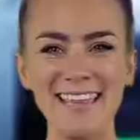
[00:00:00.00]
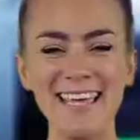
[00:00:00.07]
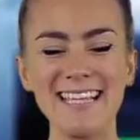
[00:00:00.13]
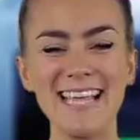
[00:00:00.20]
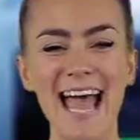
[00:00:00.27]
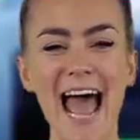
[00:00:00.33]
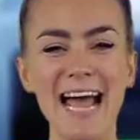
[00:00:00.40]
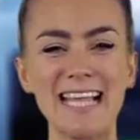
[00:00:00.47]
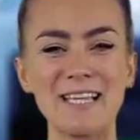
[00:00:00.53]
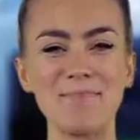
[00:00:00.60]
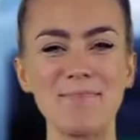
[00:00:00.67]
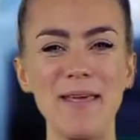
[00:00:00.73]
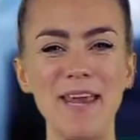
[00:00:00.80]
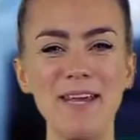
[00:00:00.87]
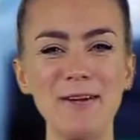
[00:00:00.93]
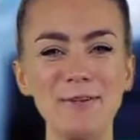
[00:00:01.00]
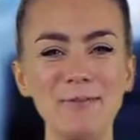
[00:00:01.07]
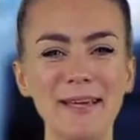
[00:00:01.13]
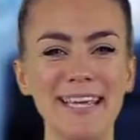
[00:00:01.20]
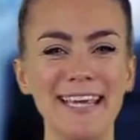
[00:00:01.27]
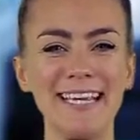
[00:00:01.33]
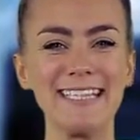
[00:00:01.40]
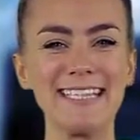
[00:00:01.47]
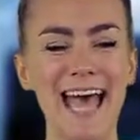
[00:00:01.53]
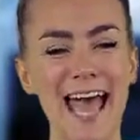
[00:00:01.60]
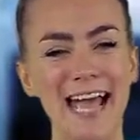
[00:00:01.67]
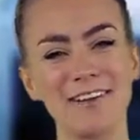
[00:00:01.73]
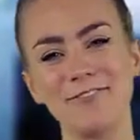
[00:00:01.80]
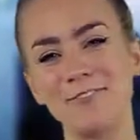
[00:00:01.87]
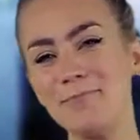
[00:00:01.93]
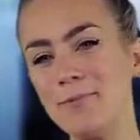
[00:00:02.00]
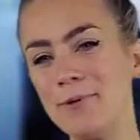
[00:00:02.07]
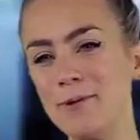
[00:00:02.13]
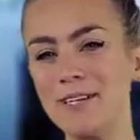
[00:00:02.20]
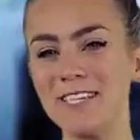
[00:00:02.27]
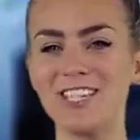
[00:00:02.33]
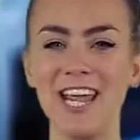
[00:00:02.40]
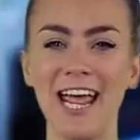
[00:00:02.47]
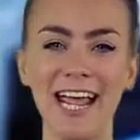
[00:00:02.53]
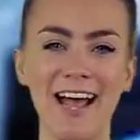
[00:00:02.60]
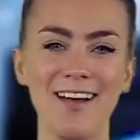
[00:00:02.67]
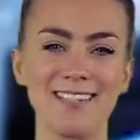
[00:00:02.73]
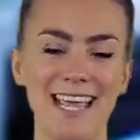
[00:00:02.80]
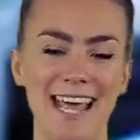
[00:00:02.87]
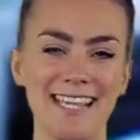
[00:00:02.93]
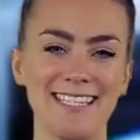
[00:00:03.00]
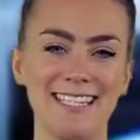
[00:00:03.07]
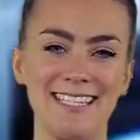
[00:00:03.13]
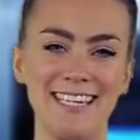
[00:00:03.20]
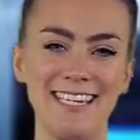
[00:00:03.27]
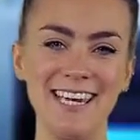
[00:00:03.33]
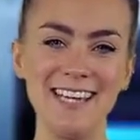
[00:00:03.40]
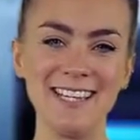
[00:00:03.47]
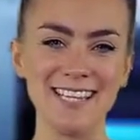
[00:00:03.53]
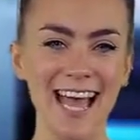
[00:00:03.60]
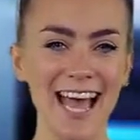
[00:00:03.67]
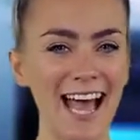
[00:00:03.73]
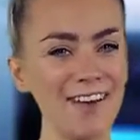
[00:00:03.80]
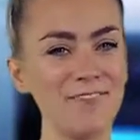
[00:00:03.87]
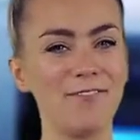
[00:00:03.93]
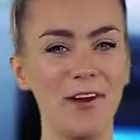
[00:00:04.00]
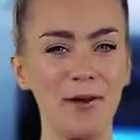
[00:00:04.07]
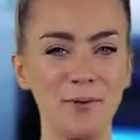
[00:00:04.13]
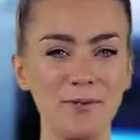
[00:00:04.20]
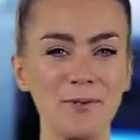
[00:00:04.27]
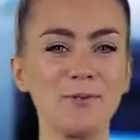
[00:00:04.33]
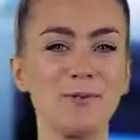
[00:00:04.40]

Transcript: This has been your Week in Tech. For more, check out Tech City News and follow us